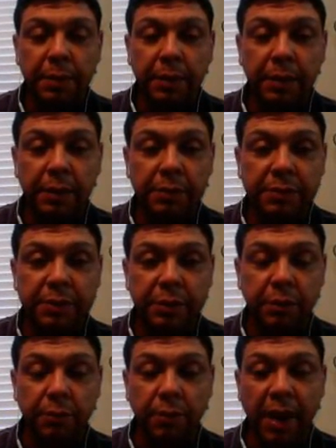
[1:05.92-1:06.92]
here's
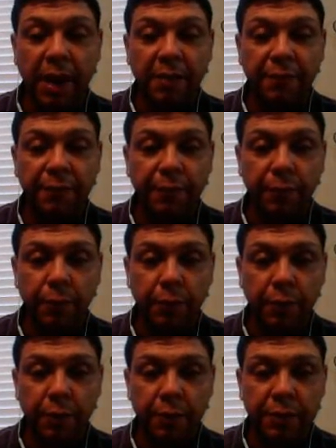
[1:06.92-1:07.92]
the graph
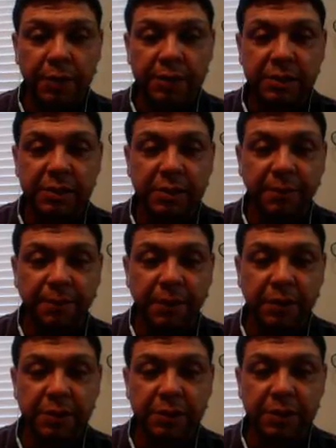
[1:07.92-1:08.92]
for, this is the
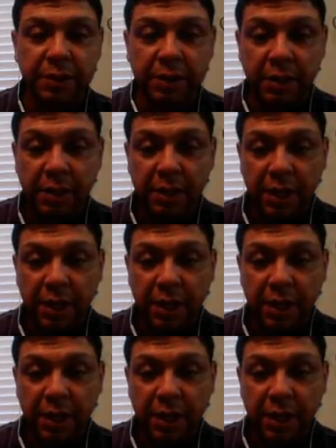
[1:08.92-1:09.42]
function